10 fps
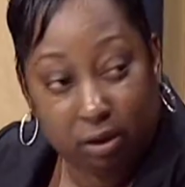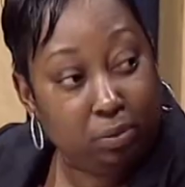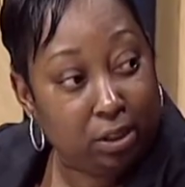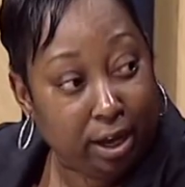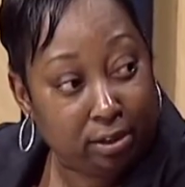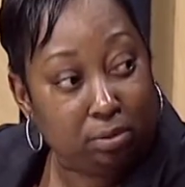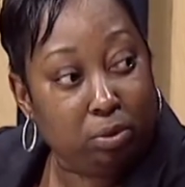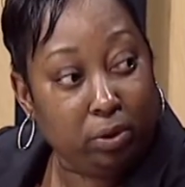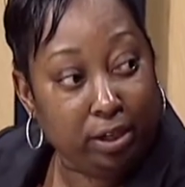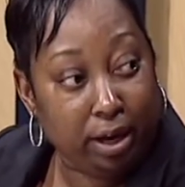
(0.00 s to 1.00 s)
we like to
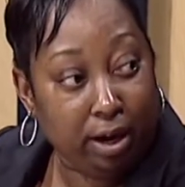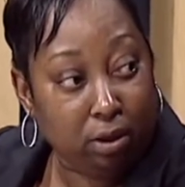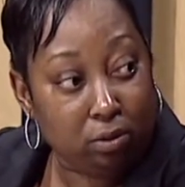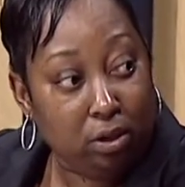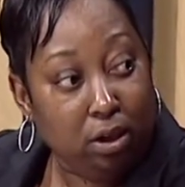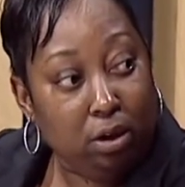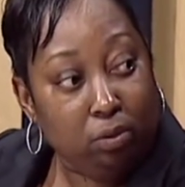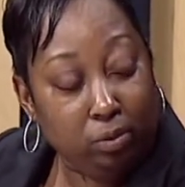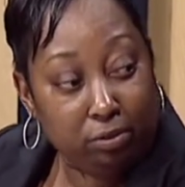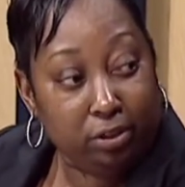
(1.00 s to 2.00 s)
point out
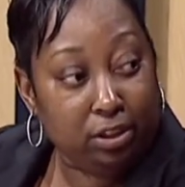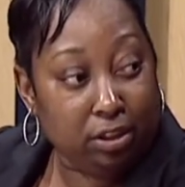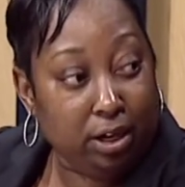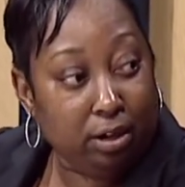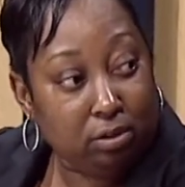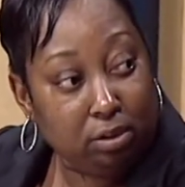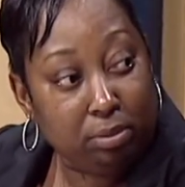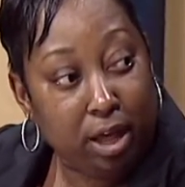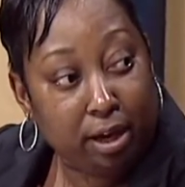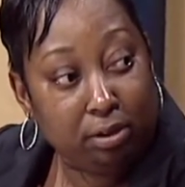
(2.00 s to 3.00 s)
when reaching out to the
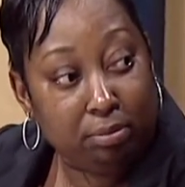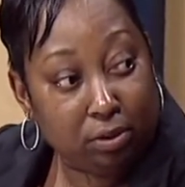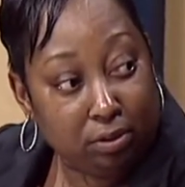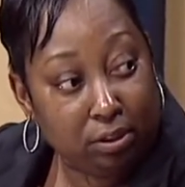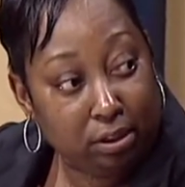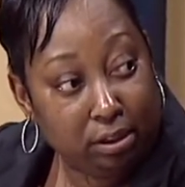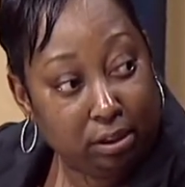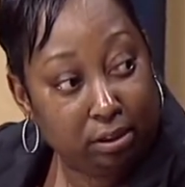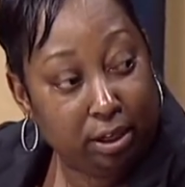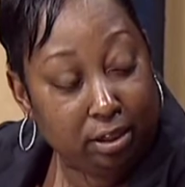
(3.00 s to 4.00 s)
Black community
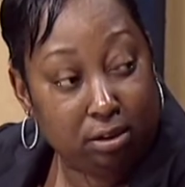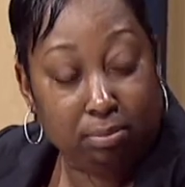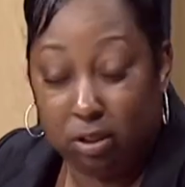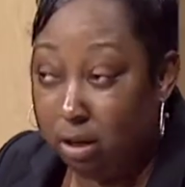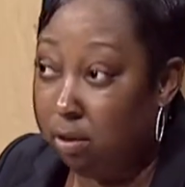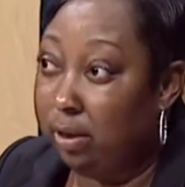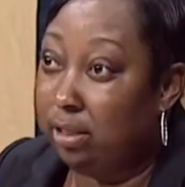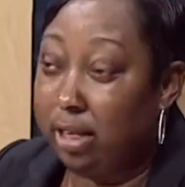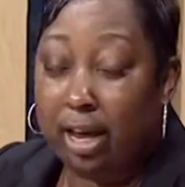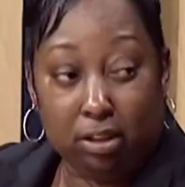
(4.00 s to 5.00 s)
and letting them know
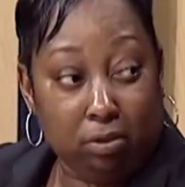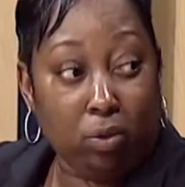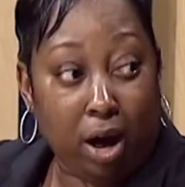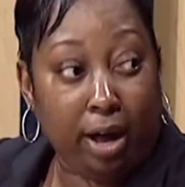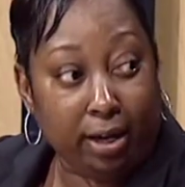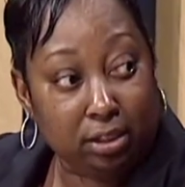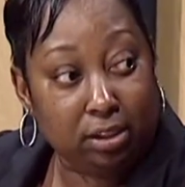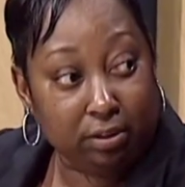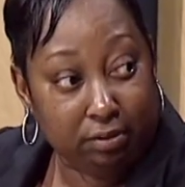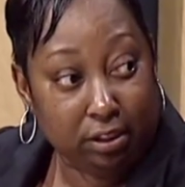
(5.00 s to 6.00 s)
exactly why
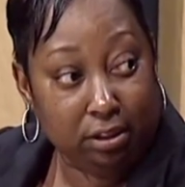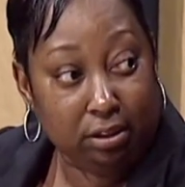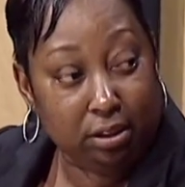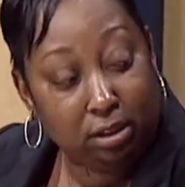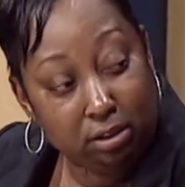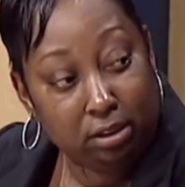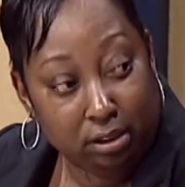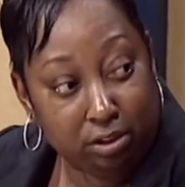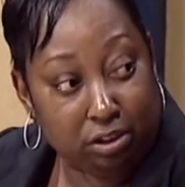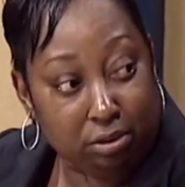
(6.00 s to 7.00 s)
HIV is an
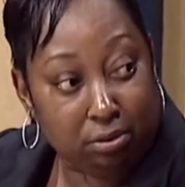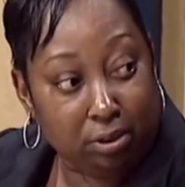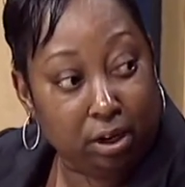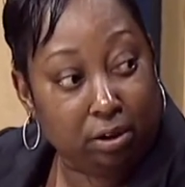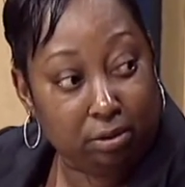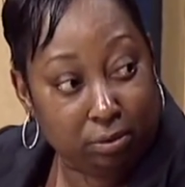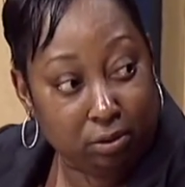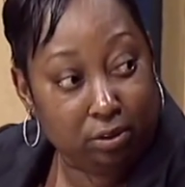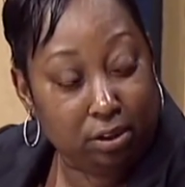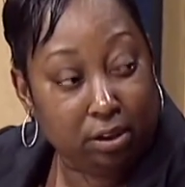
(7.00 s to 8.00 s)
issue in our
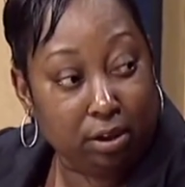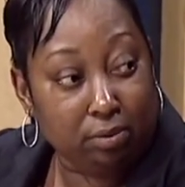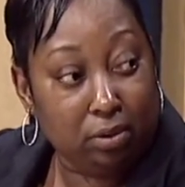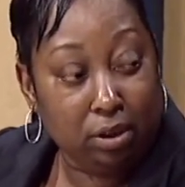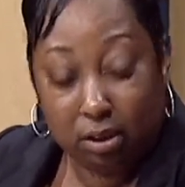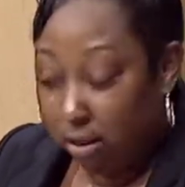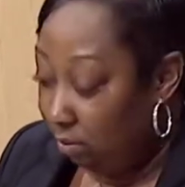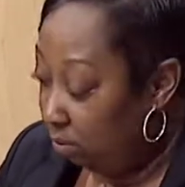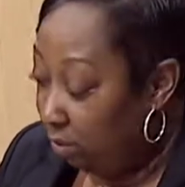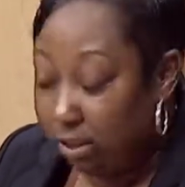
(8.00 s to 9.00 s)
community, that
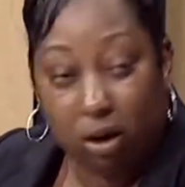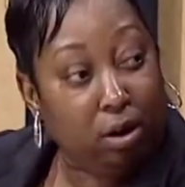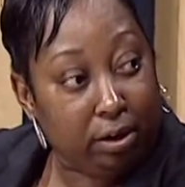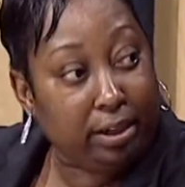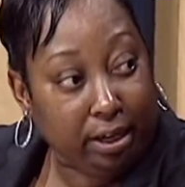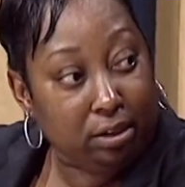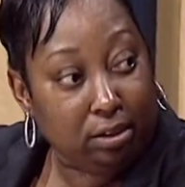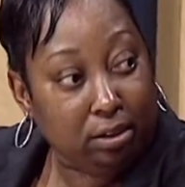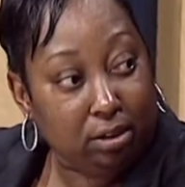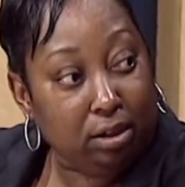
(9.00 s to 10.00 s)
we are getting
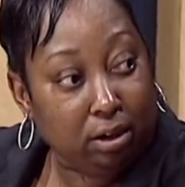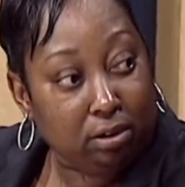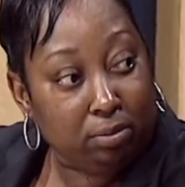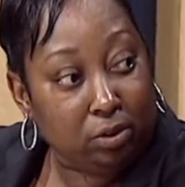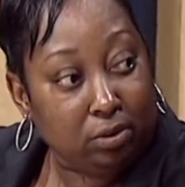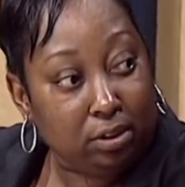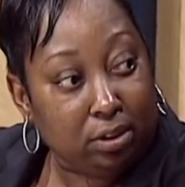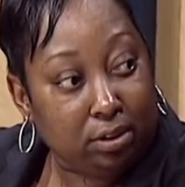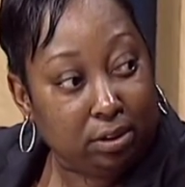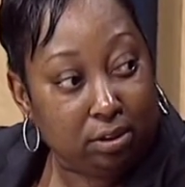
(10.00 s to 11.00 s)
it in our
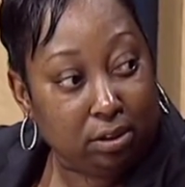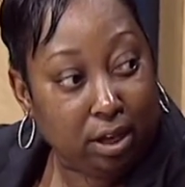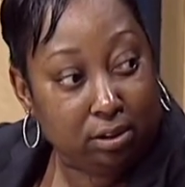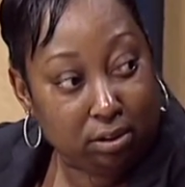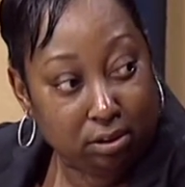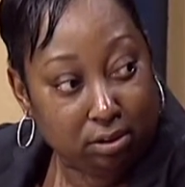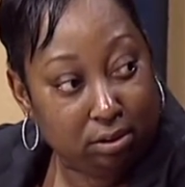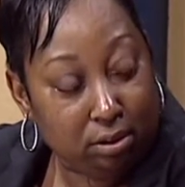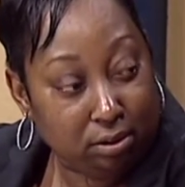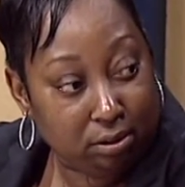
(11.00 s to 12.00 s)
community. It's not
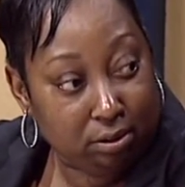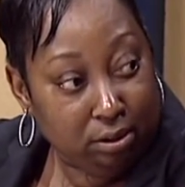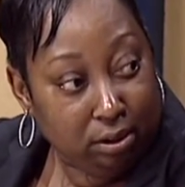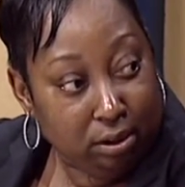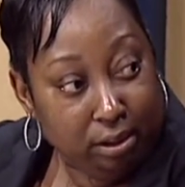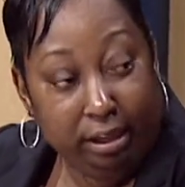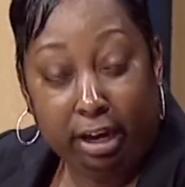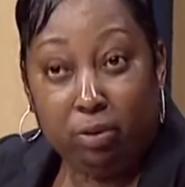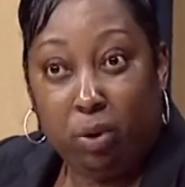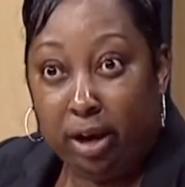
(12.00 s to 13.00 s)
just the
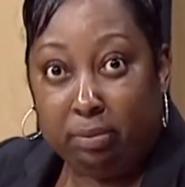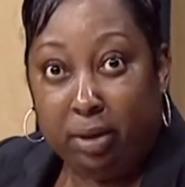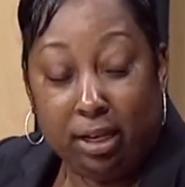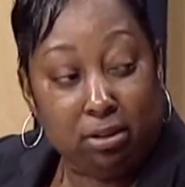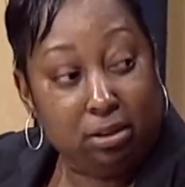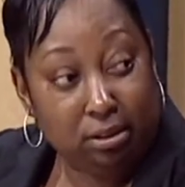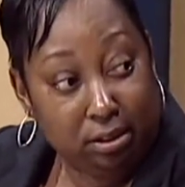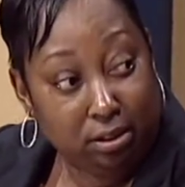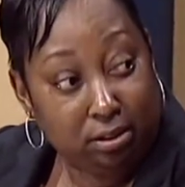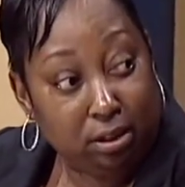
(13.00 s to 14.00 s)
gay white man's
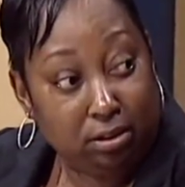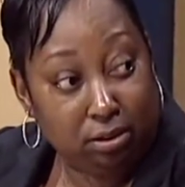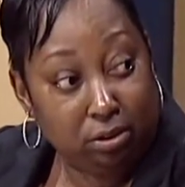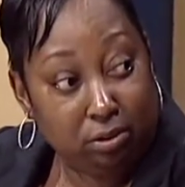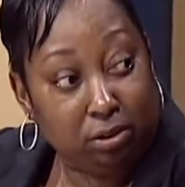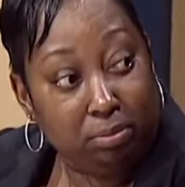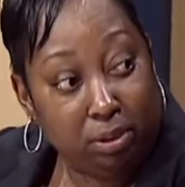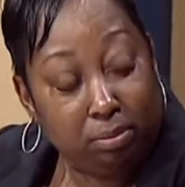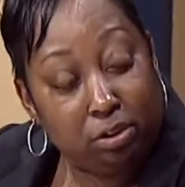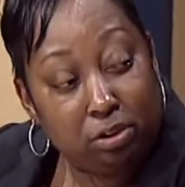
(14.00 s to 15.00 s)
disease as it used to
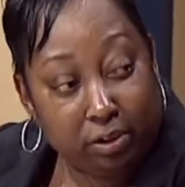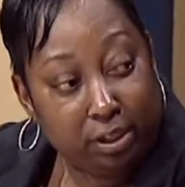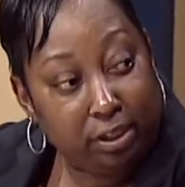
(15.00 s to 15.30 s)
be portrayed